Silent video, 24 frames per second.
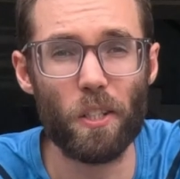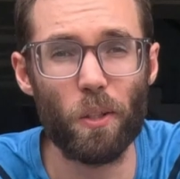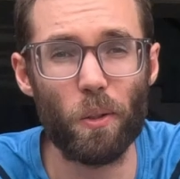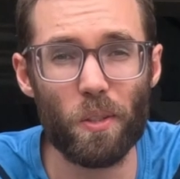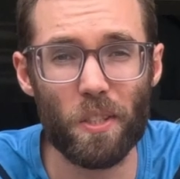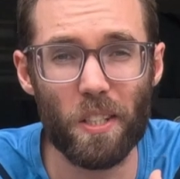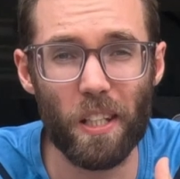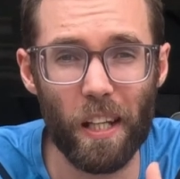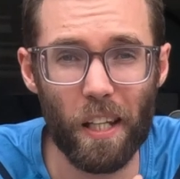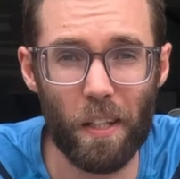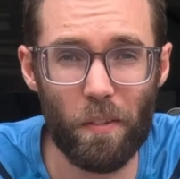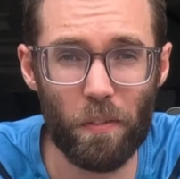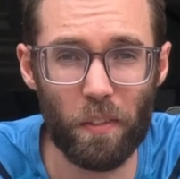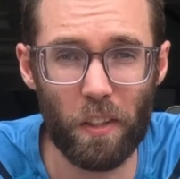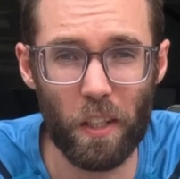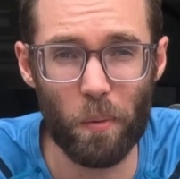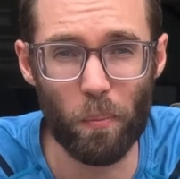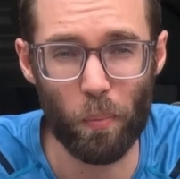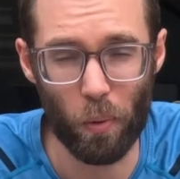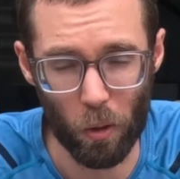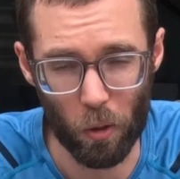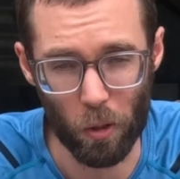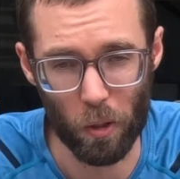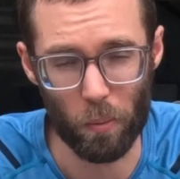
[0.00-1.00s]
so time for the
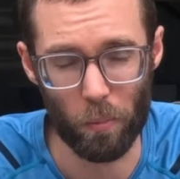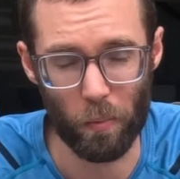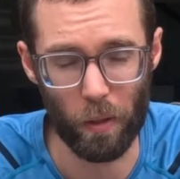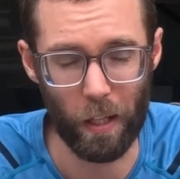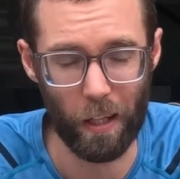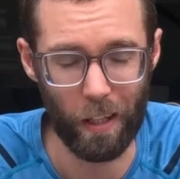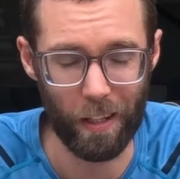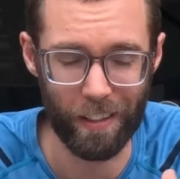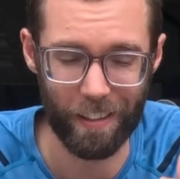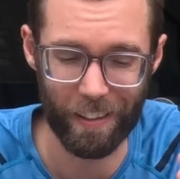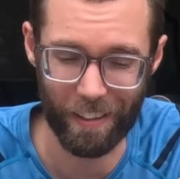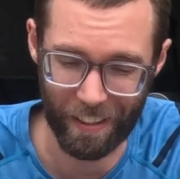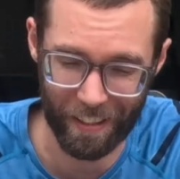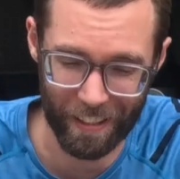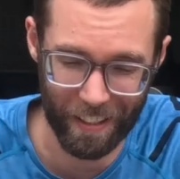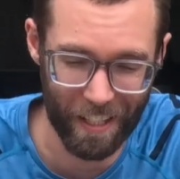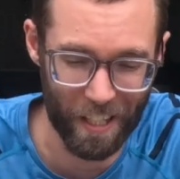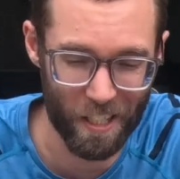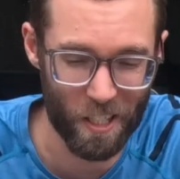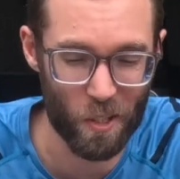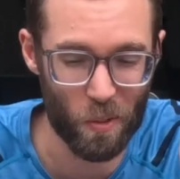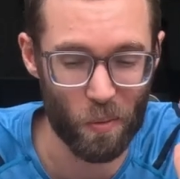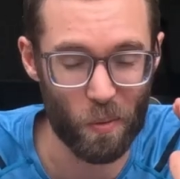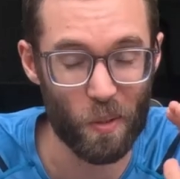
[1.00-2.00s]
important bit, I
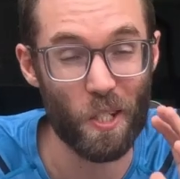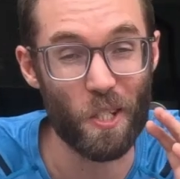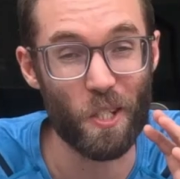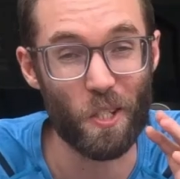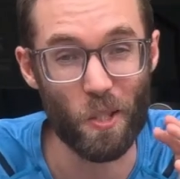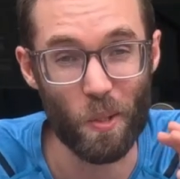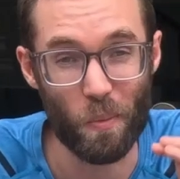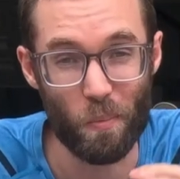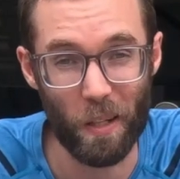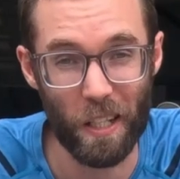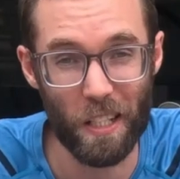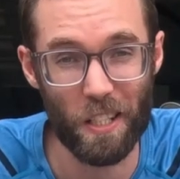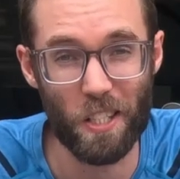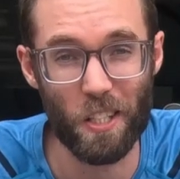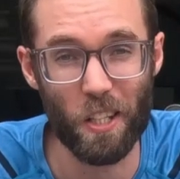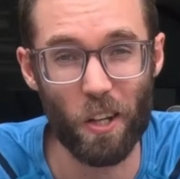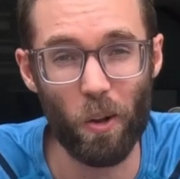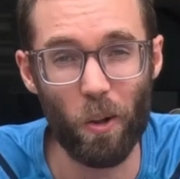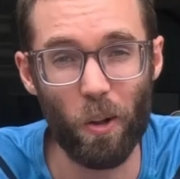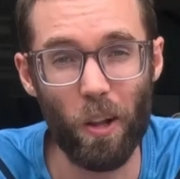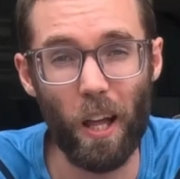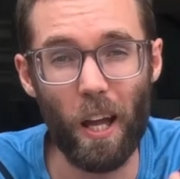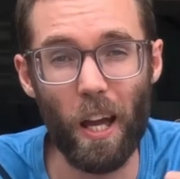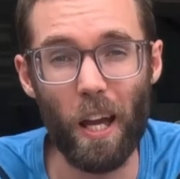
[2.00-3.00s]
guess, which is the
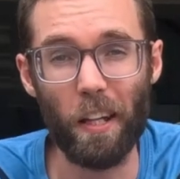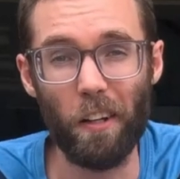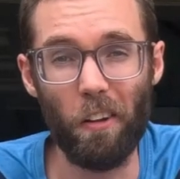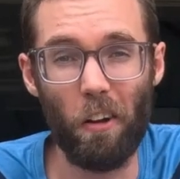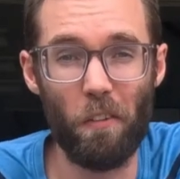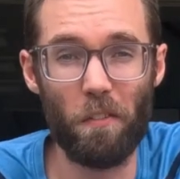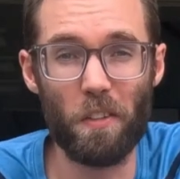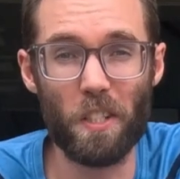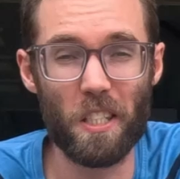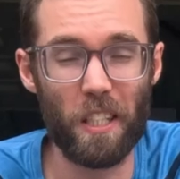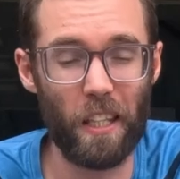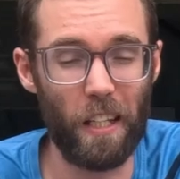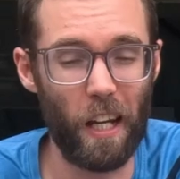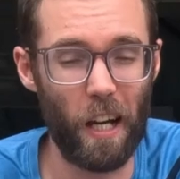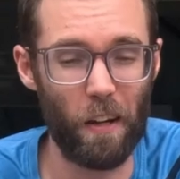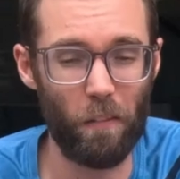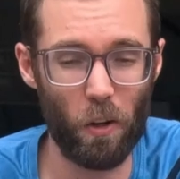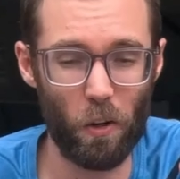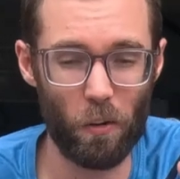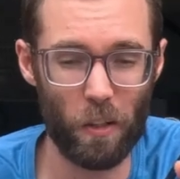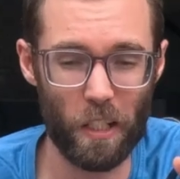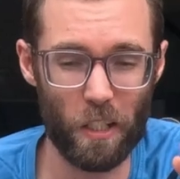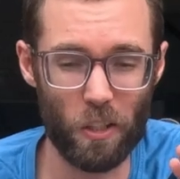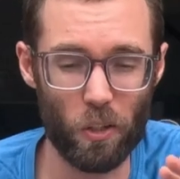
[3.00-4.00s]
midsole. And obviously,
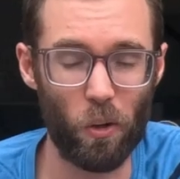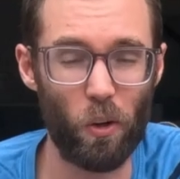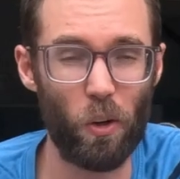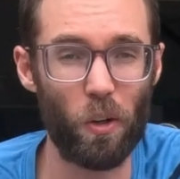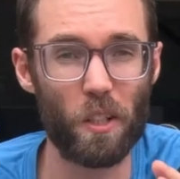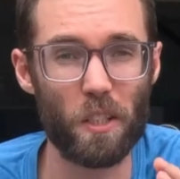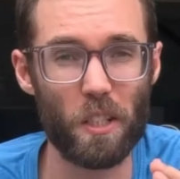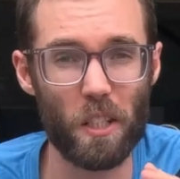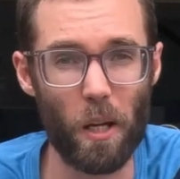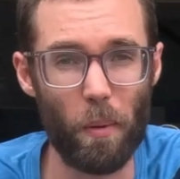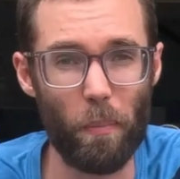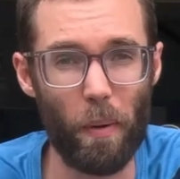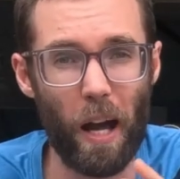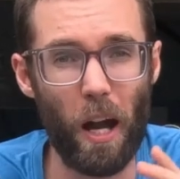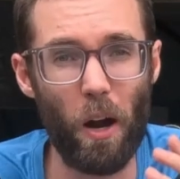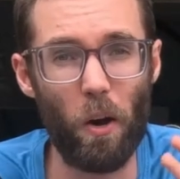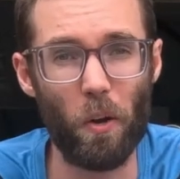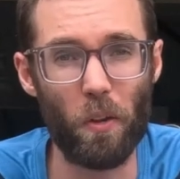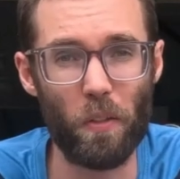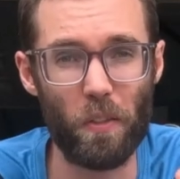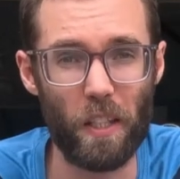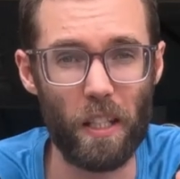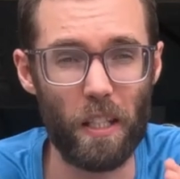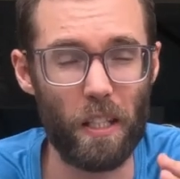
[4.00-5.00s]
I've already talked
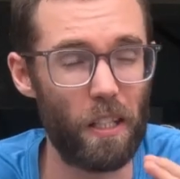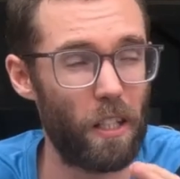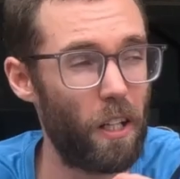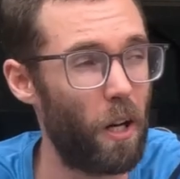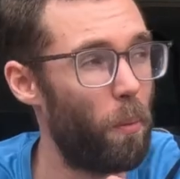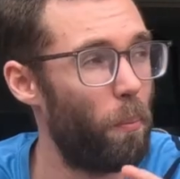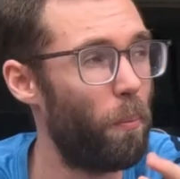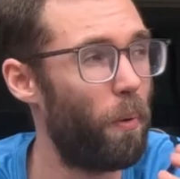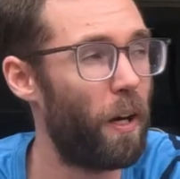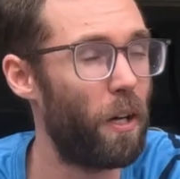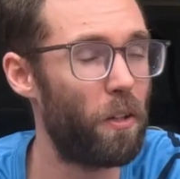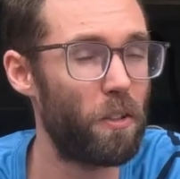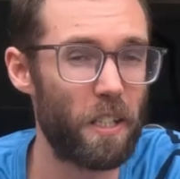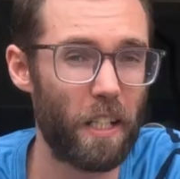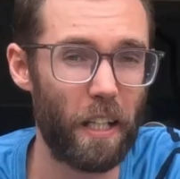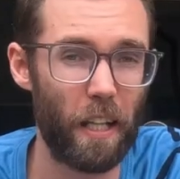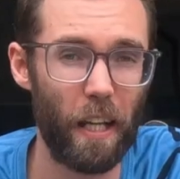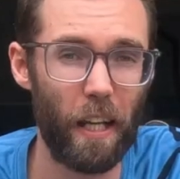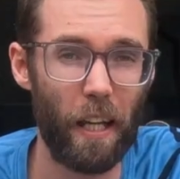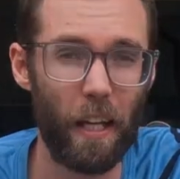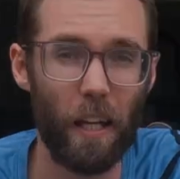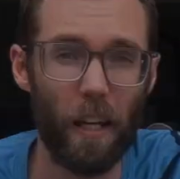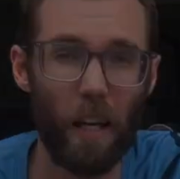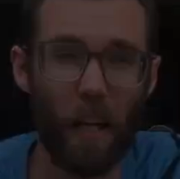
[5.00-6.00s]
about the compound
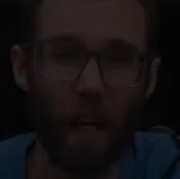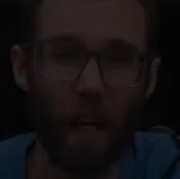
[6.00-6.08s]
here.